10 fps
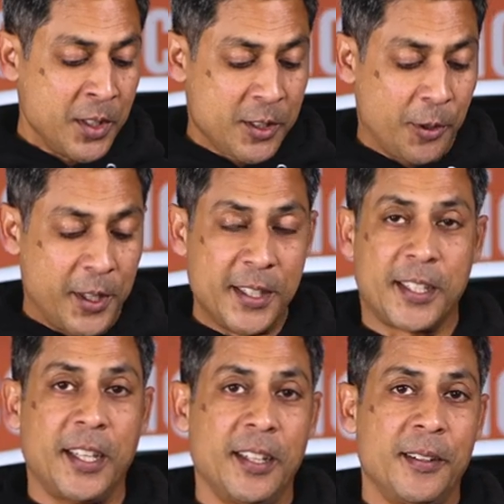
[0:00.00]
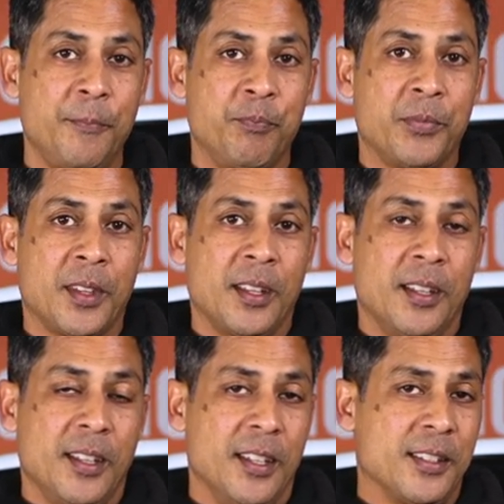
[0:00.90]
So this kit
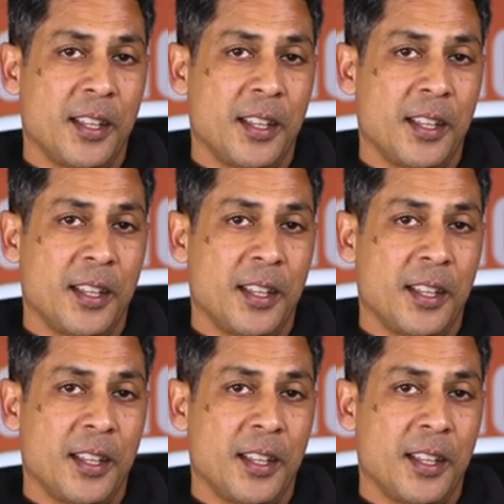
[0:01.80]
is